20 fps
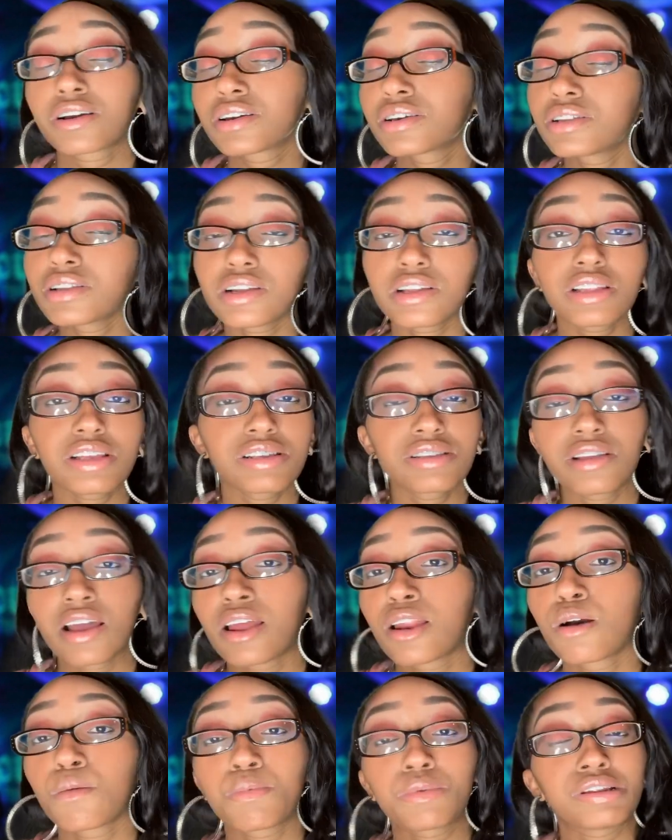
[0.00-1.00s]
clearly
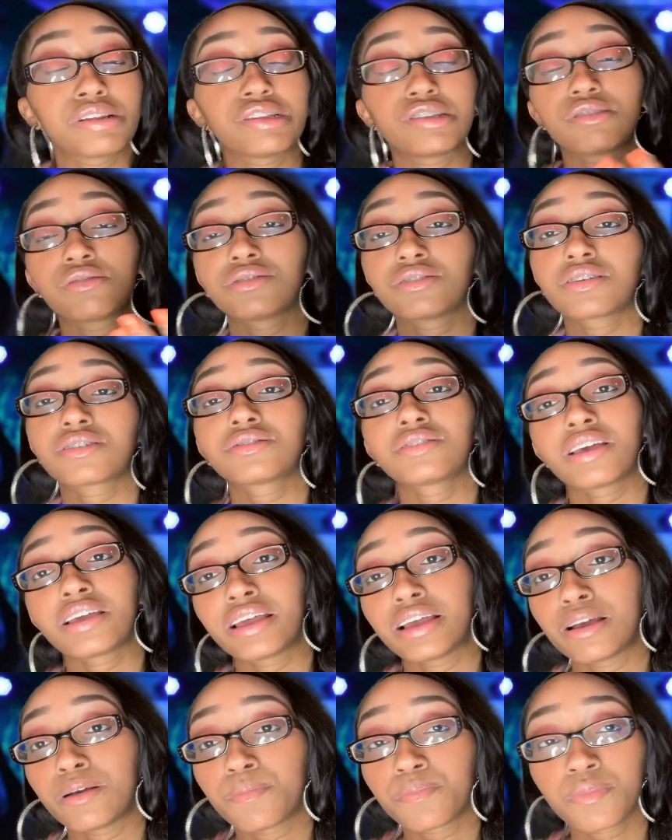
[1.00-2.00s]
stayed open until 6
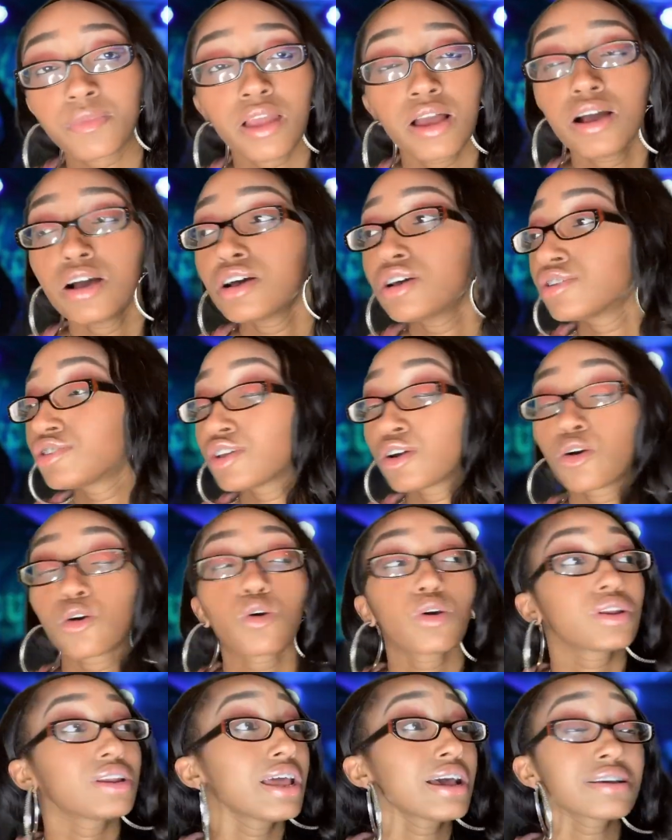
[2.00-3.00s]
a.m.
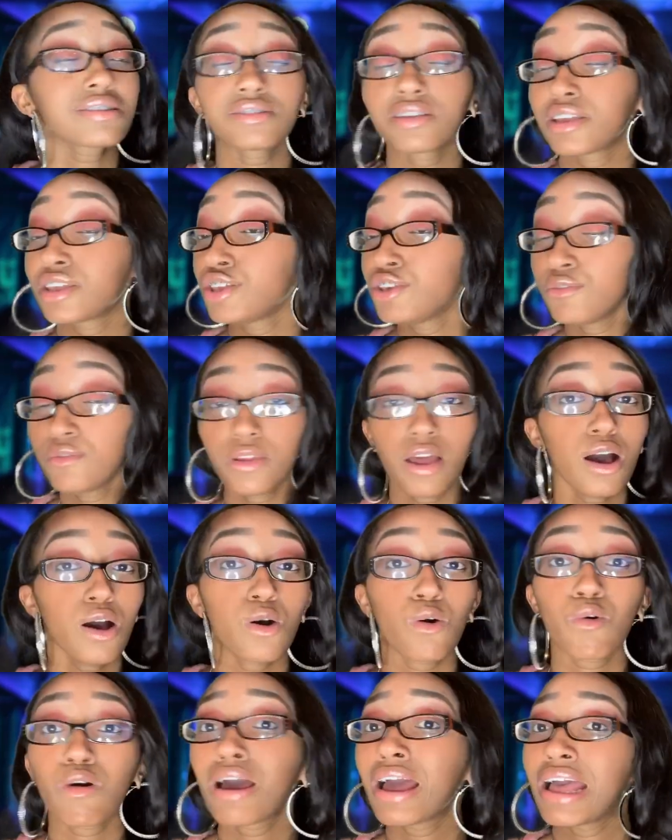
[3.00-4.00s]
So next thing you
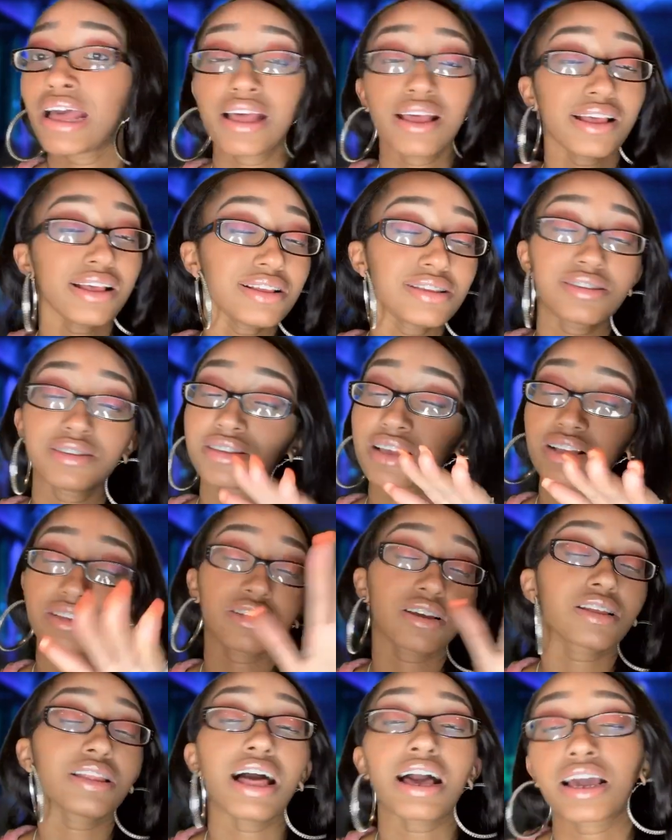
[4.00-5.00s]
know, it's six
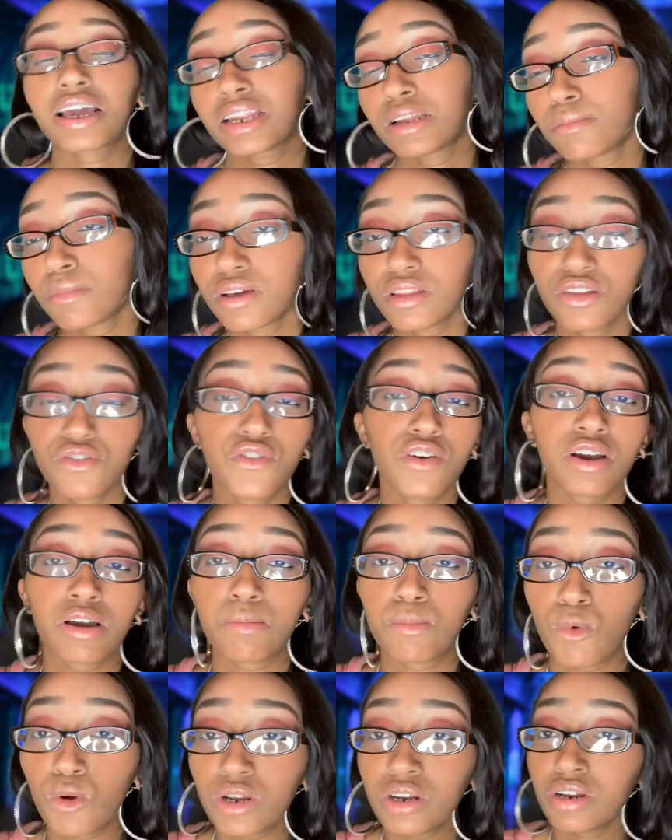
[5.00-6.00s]
o'clock in the motherfucking
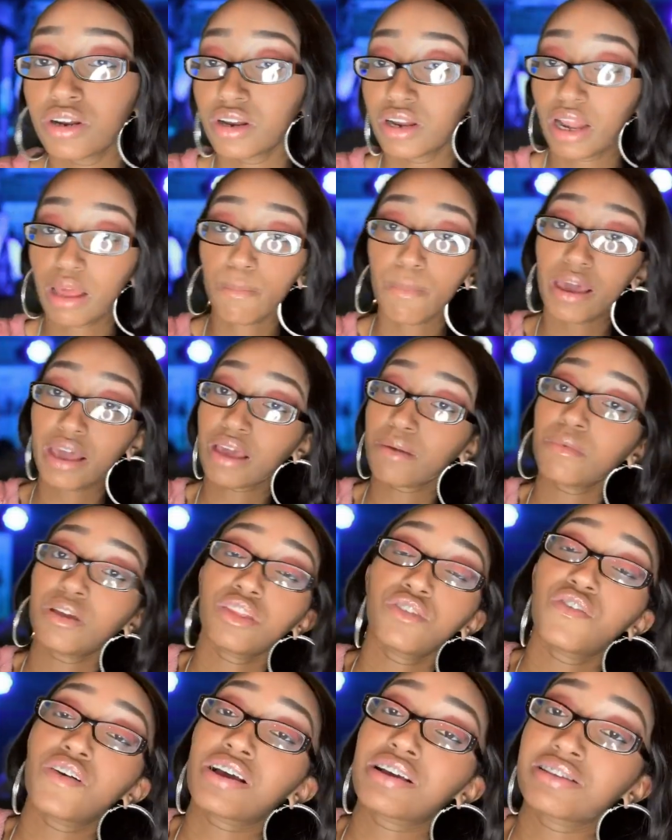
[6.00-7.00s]
morning, and they making
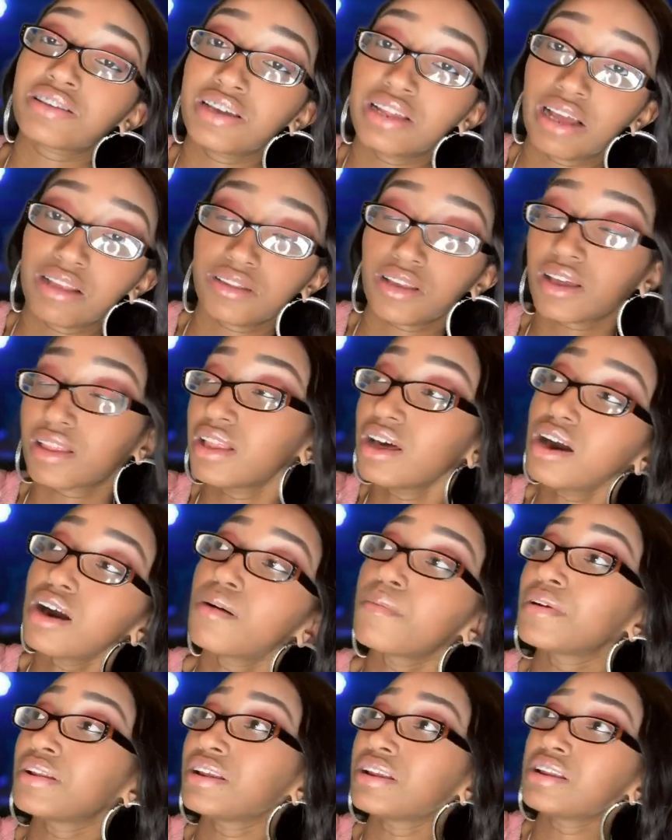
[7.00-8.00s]
motherfuckers get out the
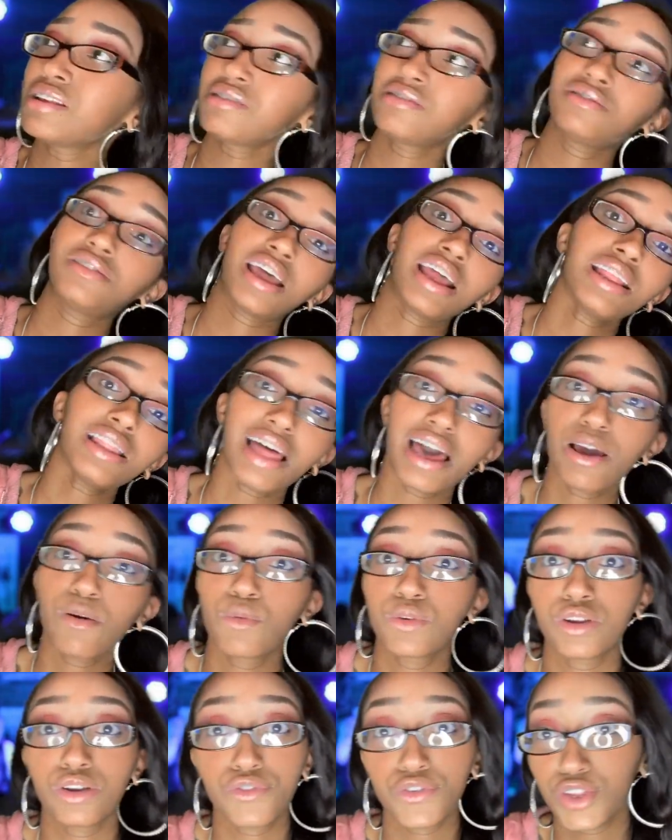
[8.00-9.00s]
club, and then it's daylight
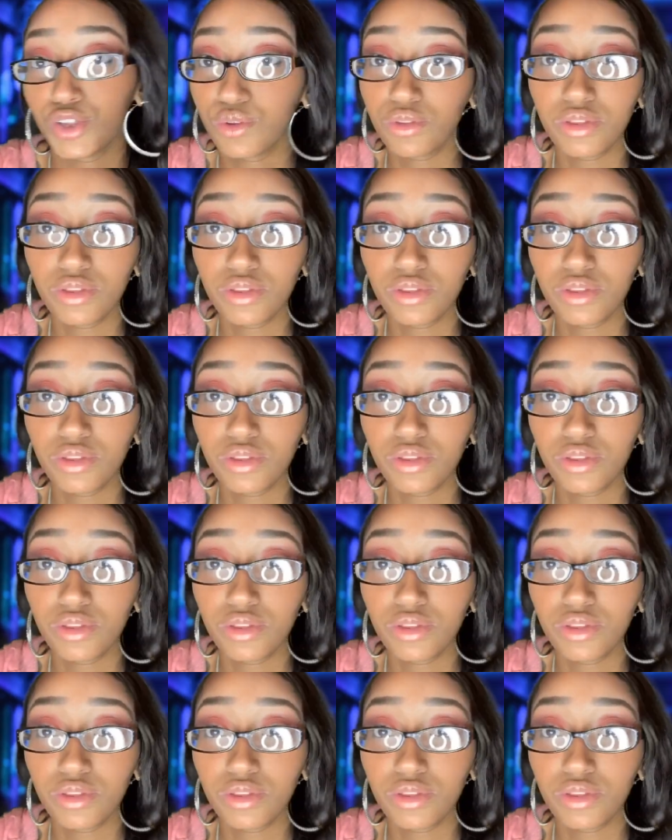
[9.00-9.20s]
whenever you